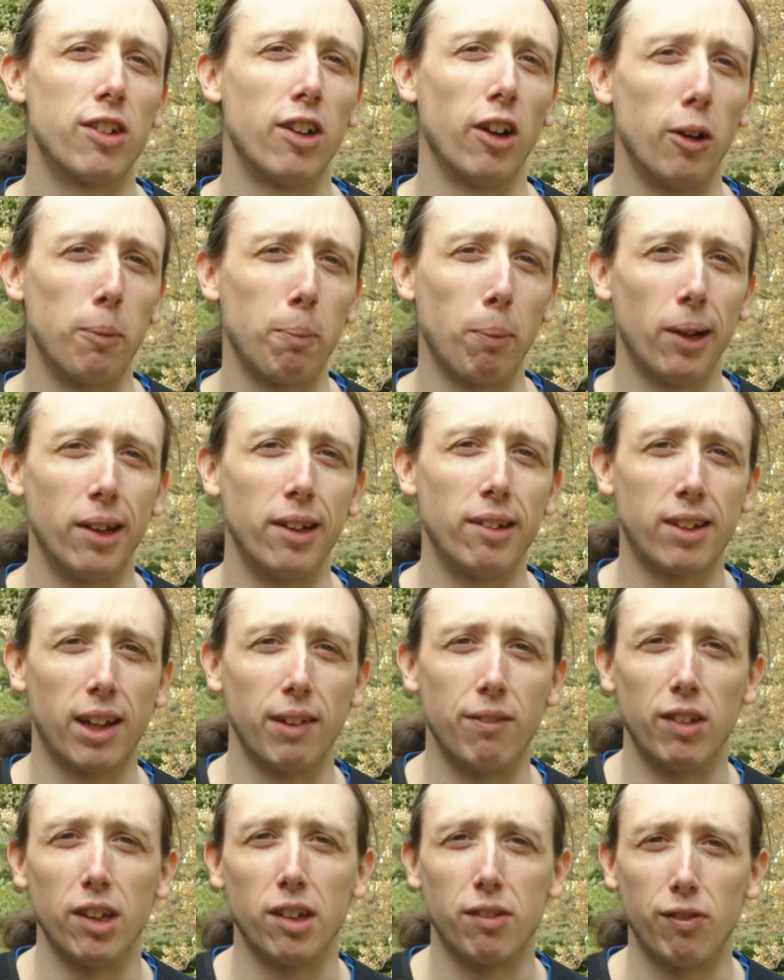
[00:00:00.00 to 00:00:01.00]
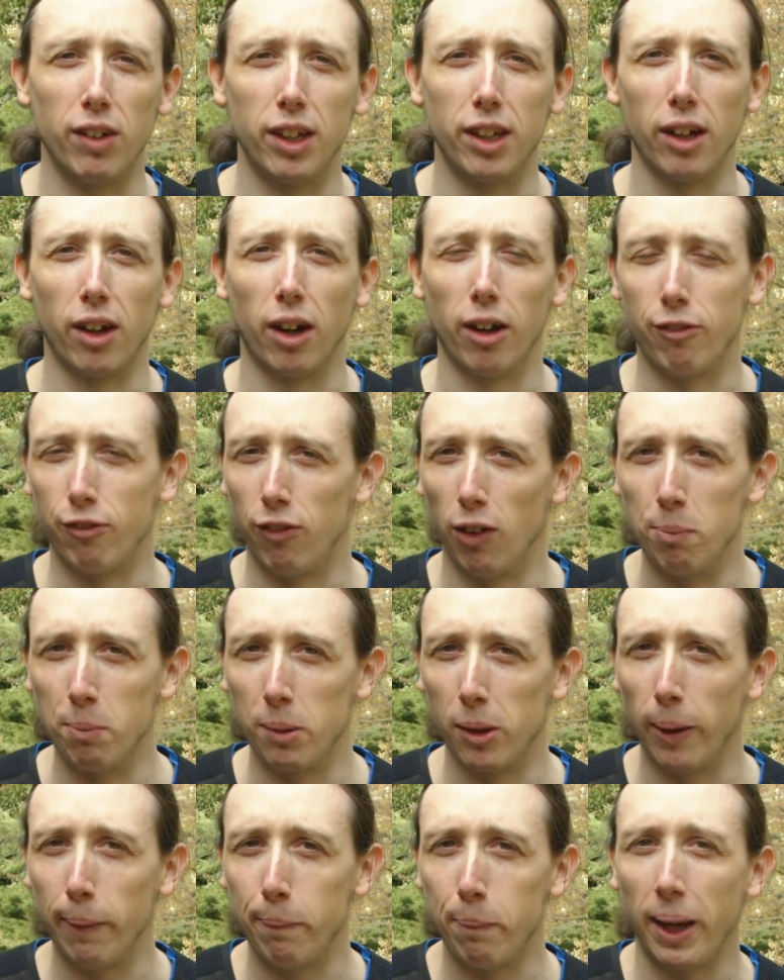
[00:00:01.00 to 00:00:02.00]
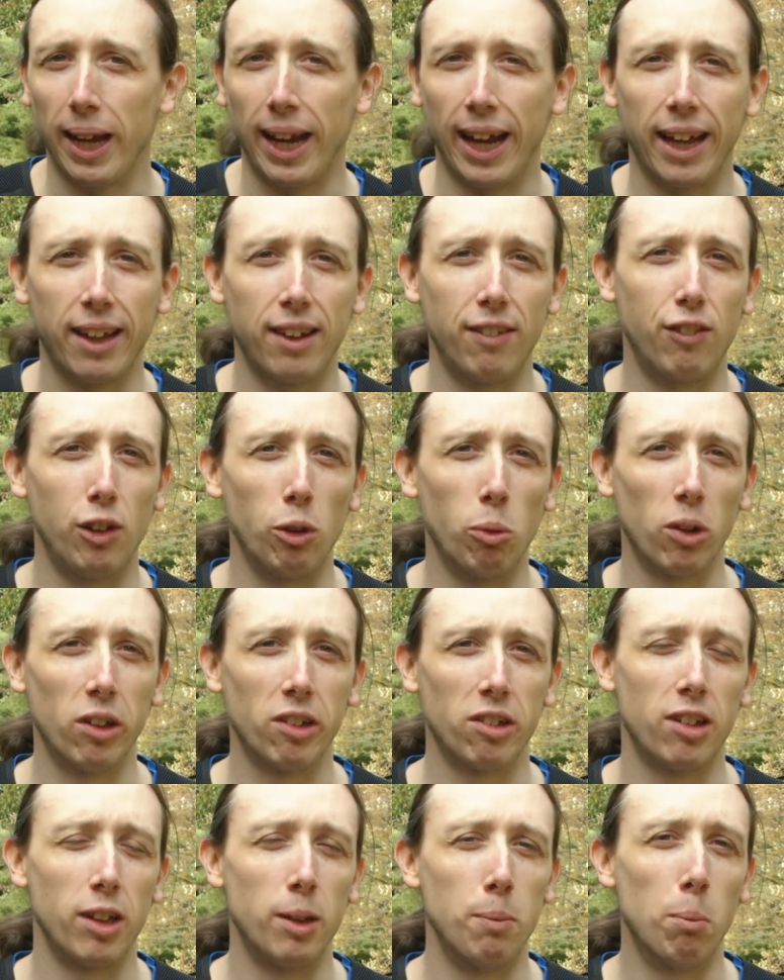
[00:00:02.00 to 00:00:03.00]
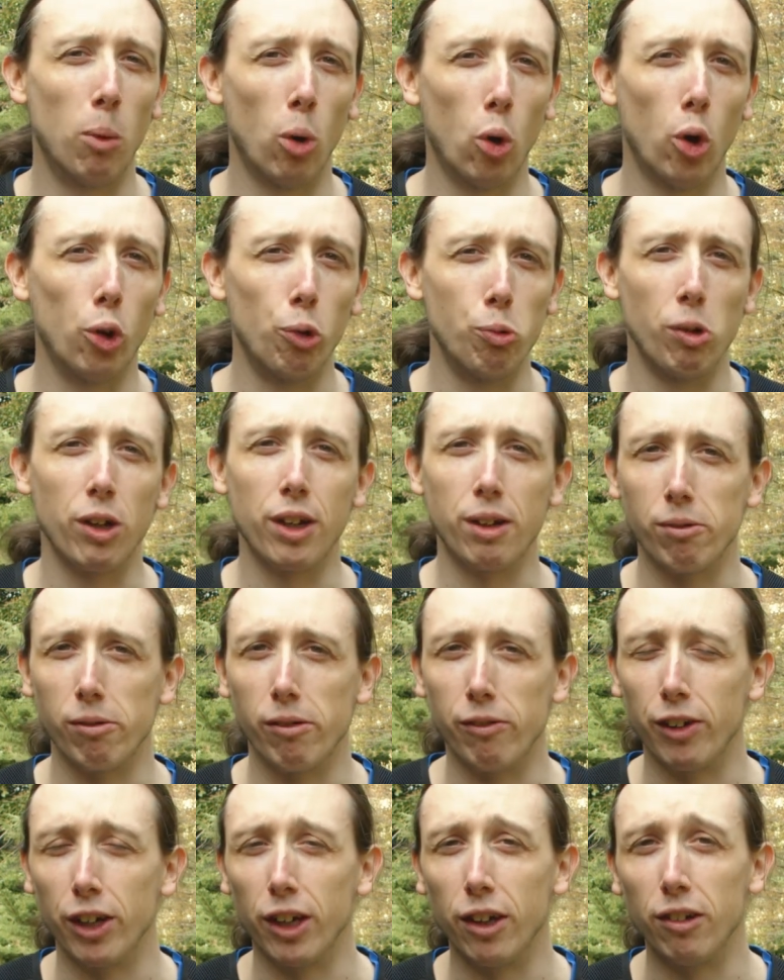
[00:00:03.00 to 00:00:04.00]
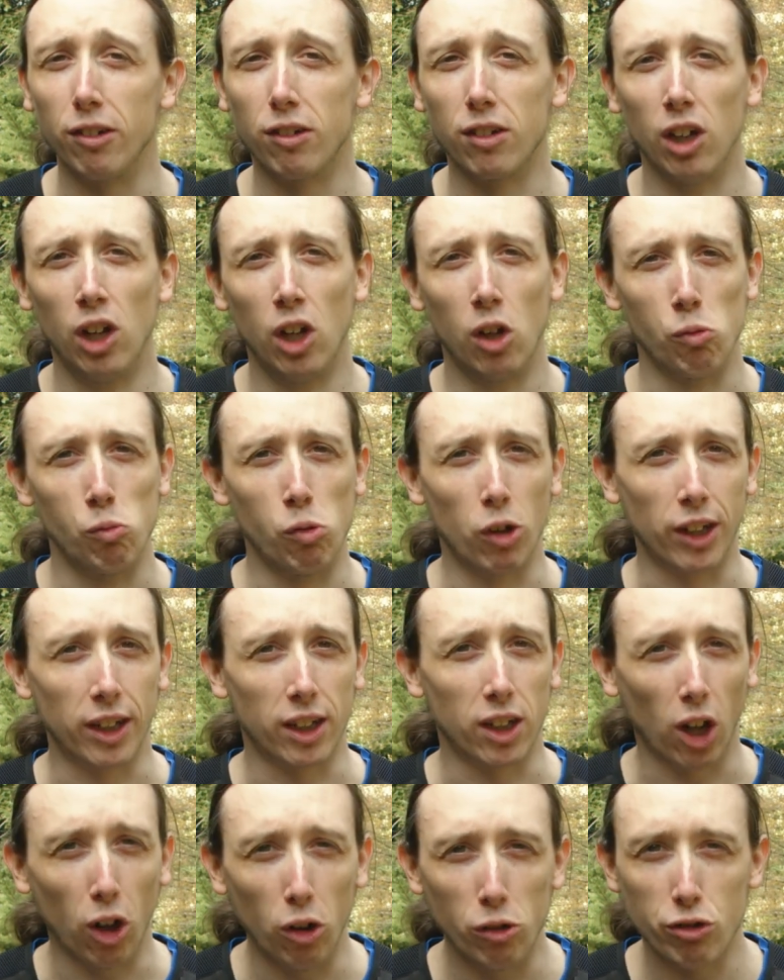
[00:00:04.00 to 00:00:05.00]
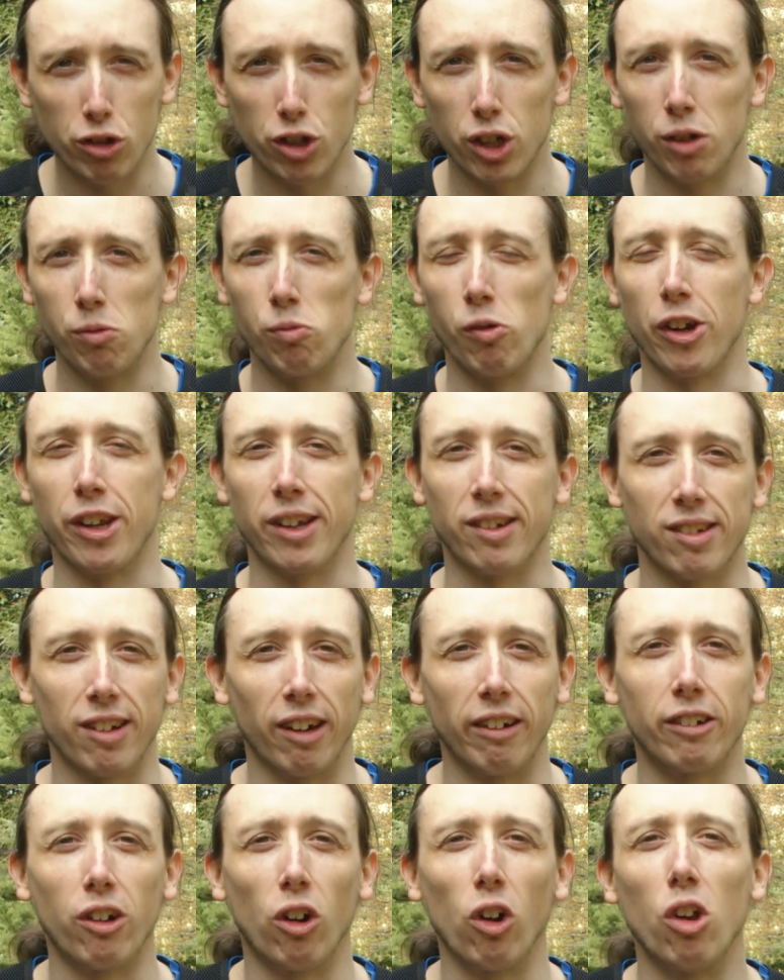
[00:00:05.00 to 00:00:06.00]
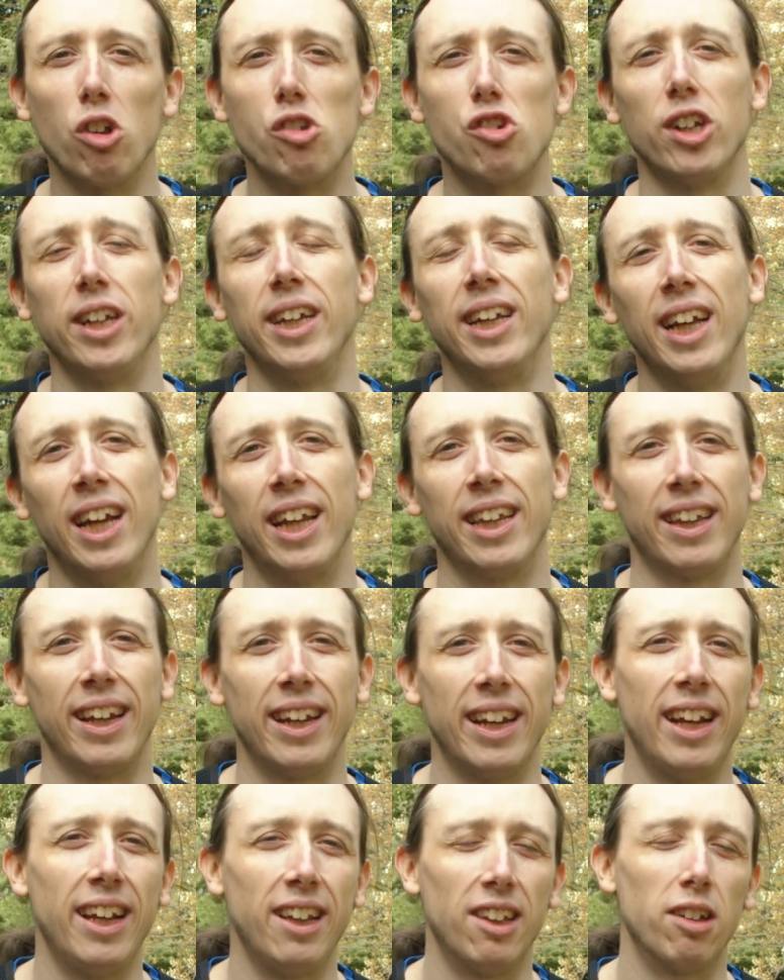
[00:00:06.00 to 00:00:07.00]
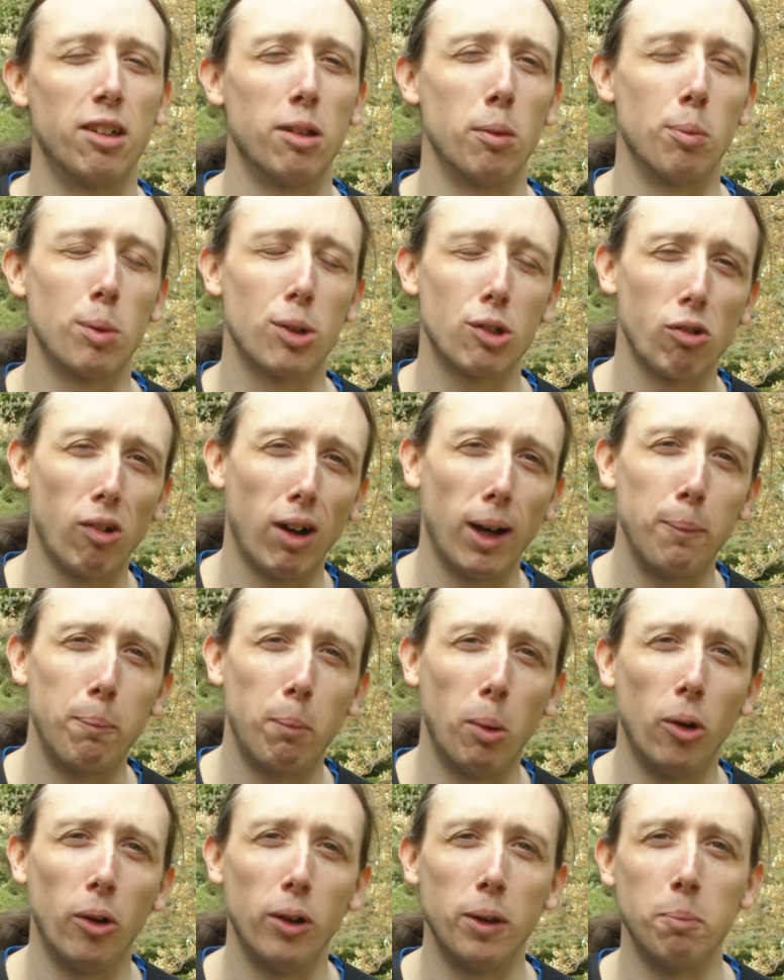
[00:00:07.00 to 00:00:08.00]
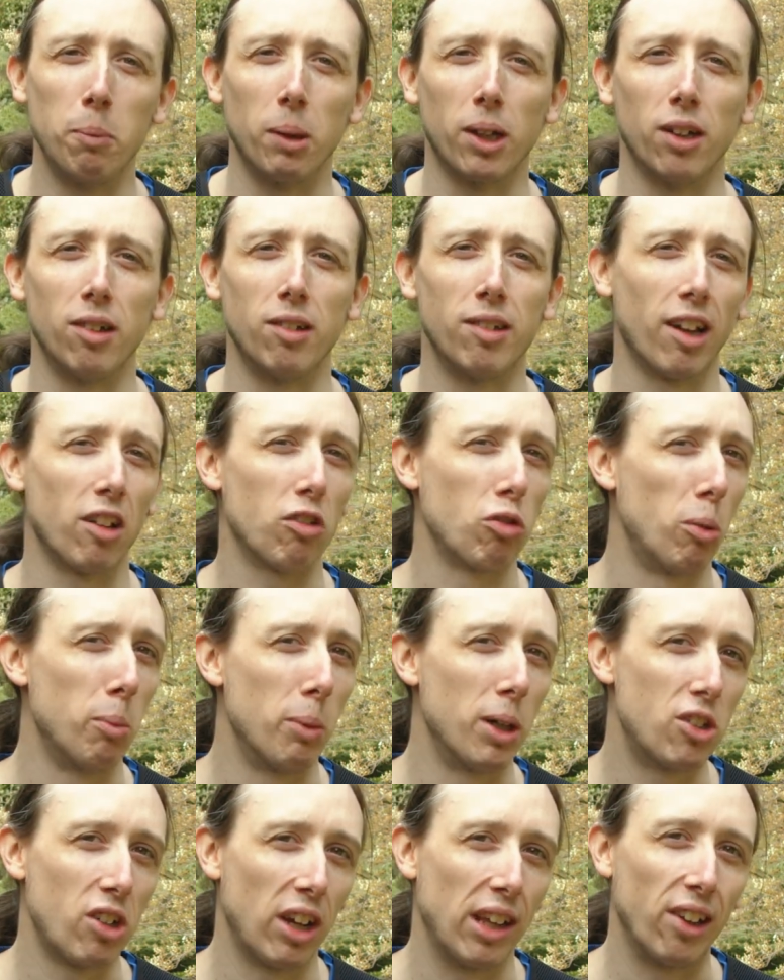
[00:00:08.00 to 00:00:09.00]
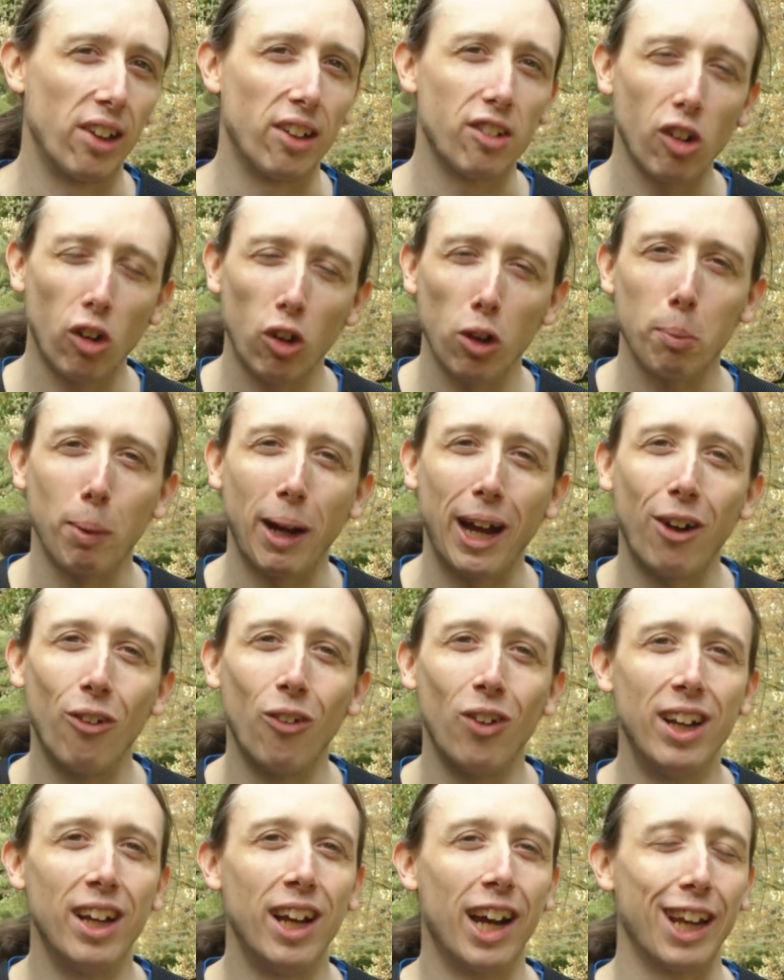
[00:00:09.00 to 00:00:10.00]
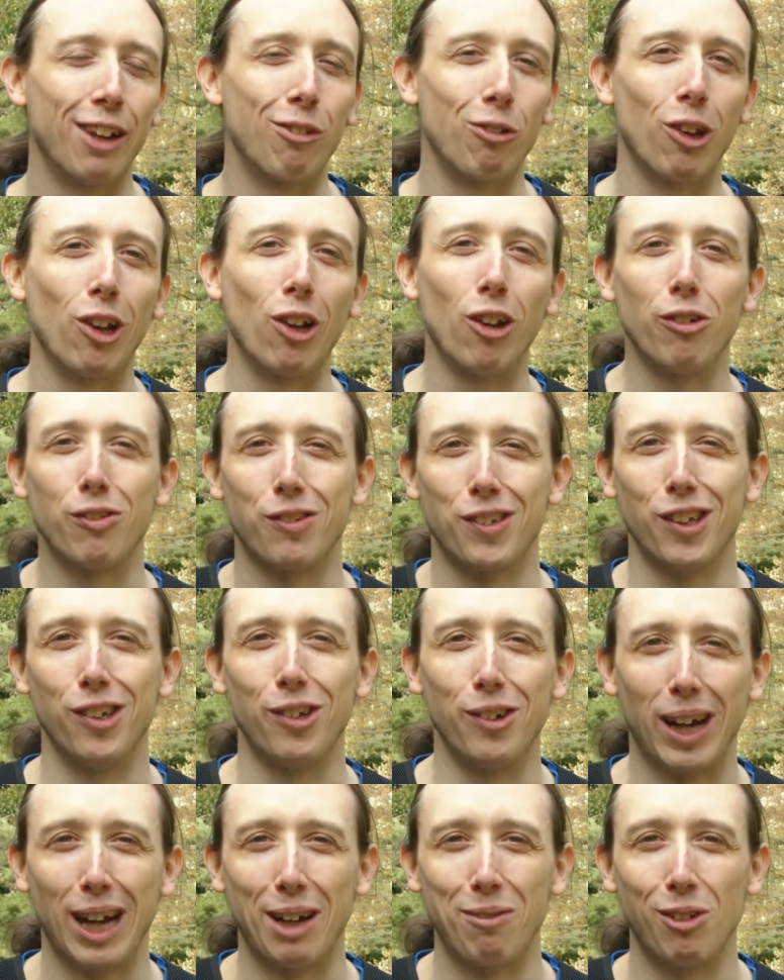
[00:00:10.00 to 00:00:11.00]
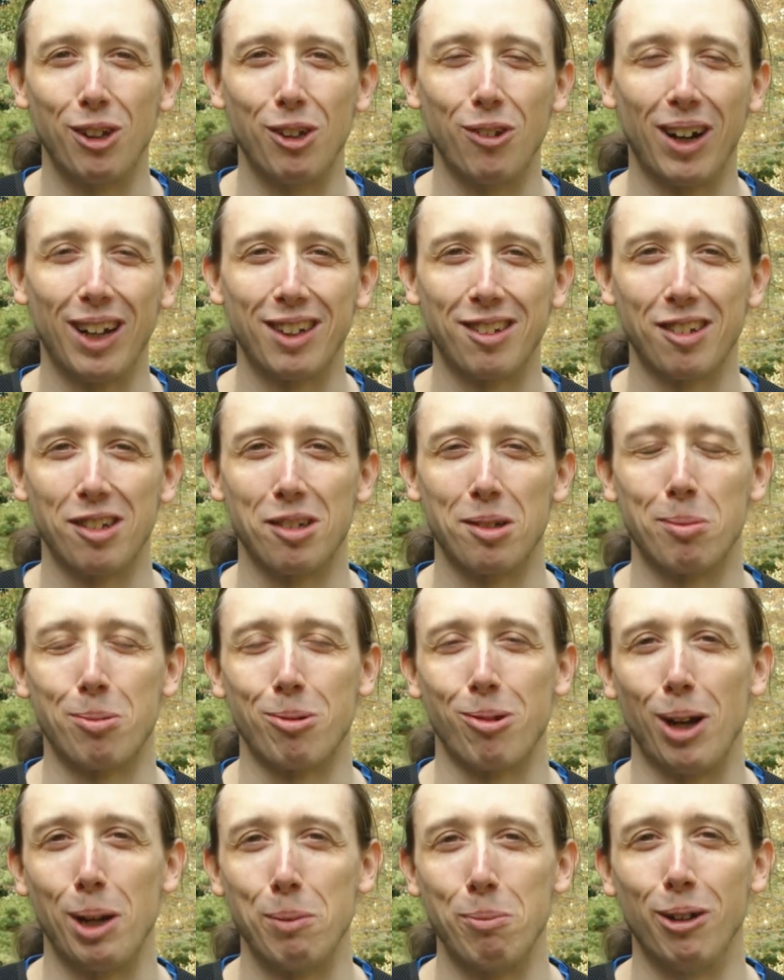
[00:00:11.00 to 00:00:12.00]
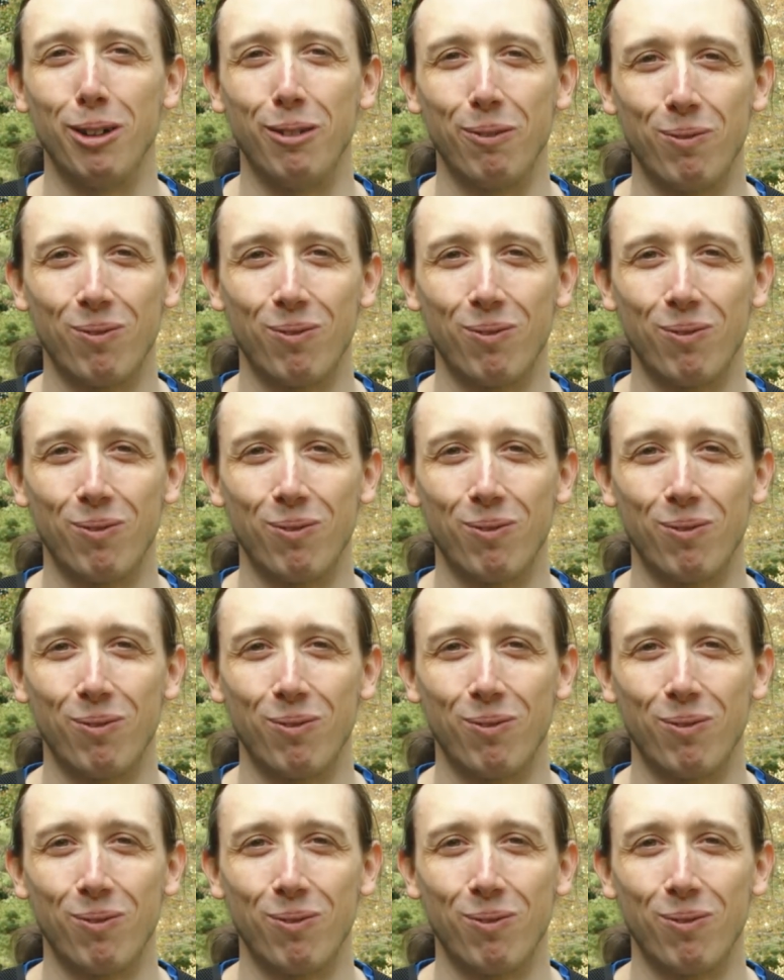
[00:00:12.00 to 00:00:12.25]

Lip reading: so, please give this video a thumbs up, and if you want to see more running reviews, running coaching, running psychology, then hit the subscribe button, because that's what my channel is all about, and I would love to have you as a subscriber.